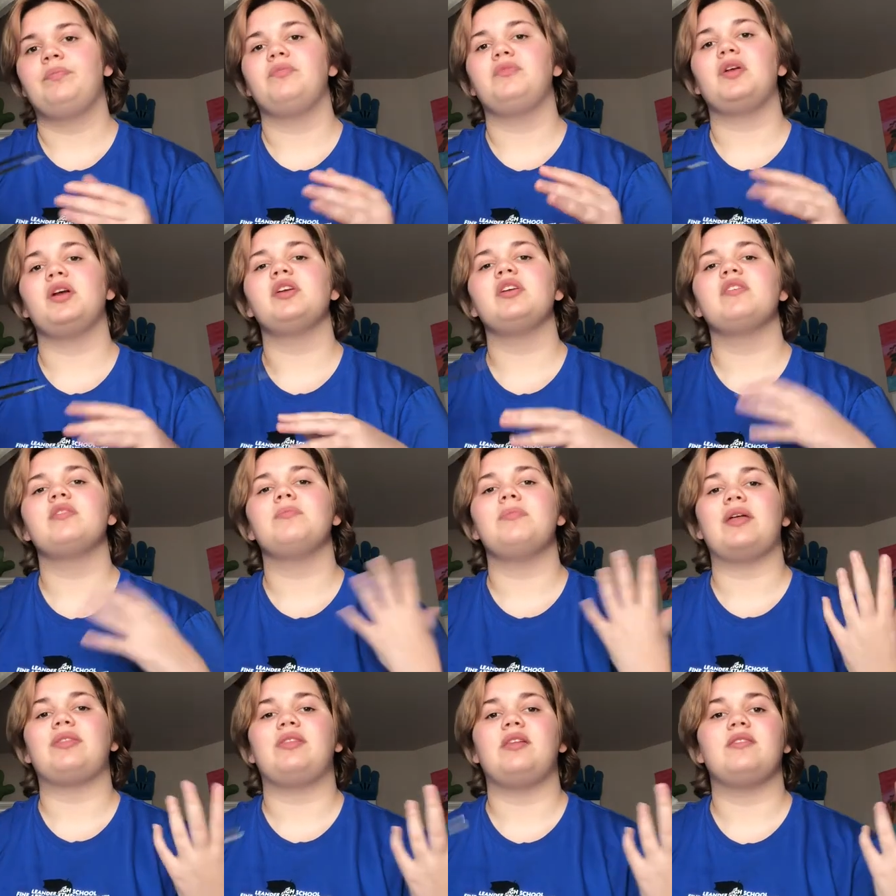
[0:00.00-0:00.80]
various
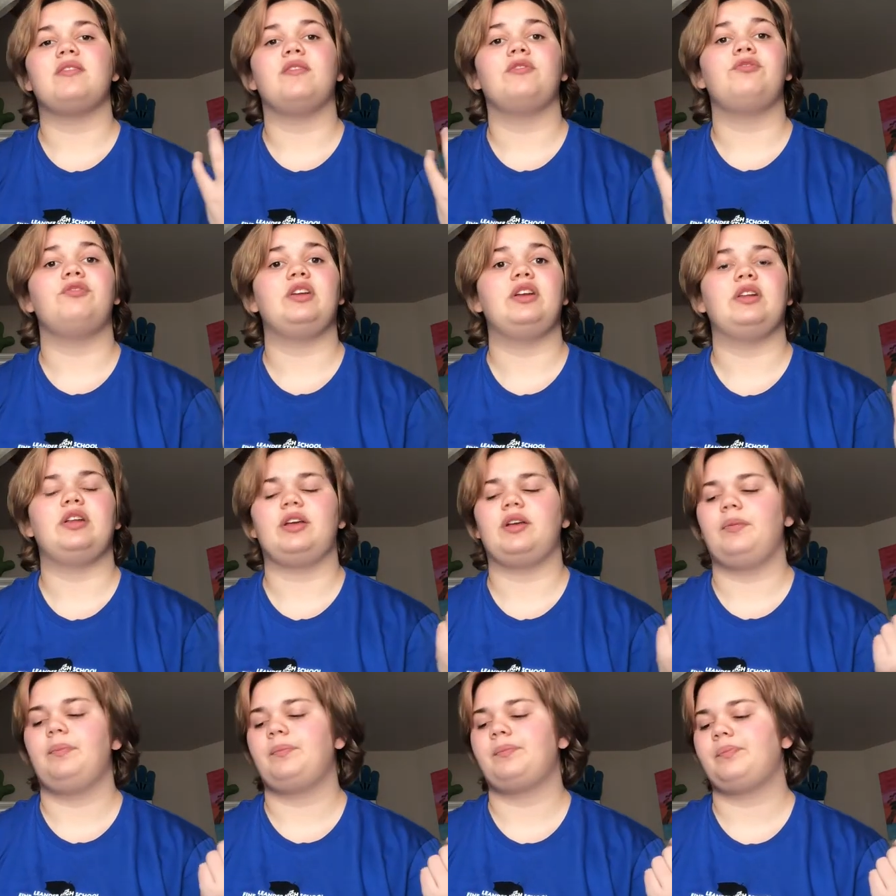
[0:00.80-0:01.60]
methods of
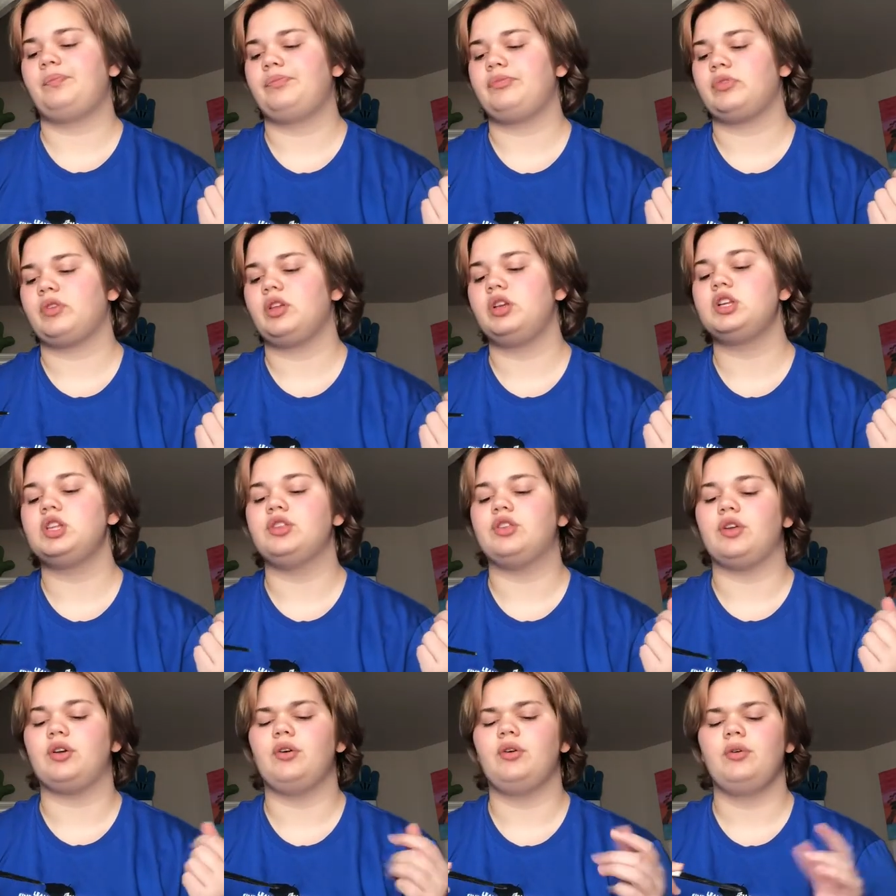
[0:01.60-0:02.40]
feeding you can
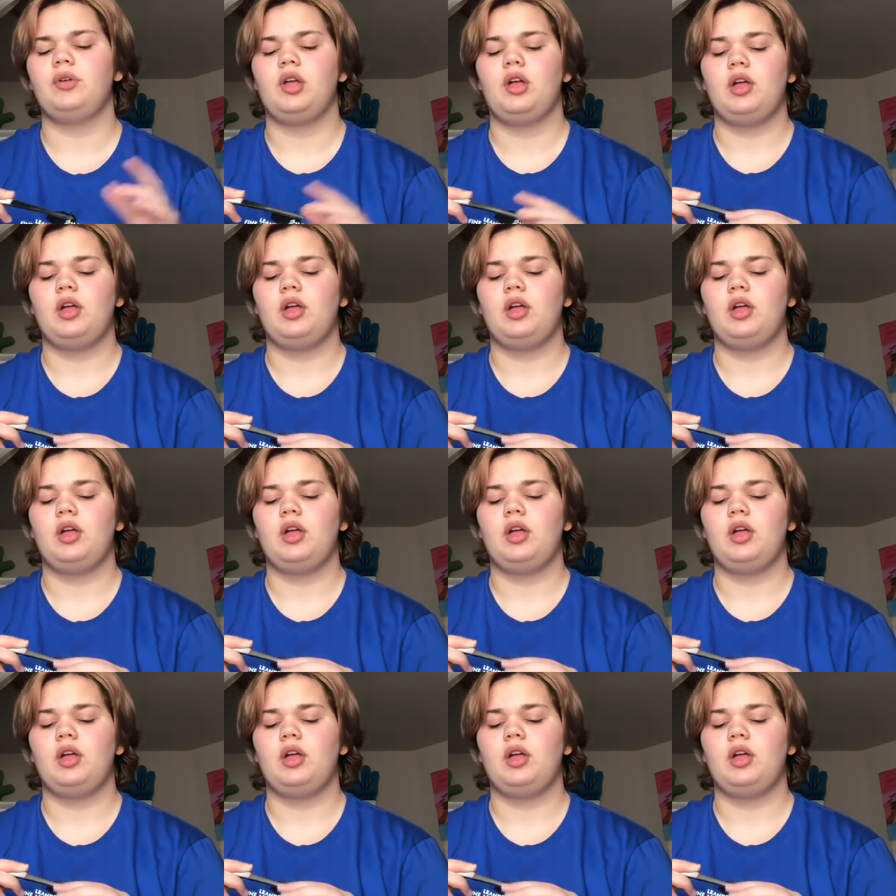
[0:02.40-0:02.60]
do.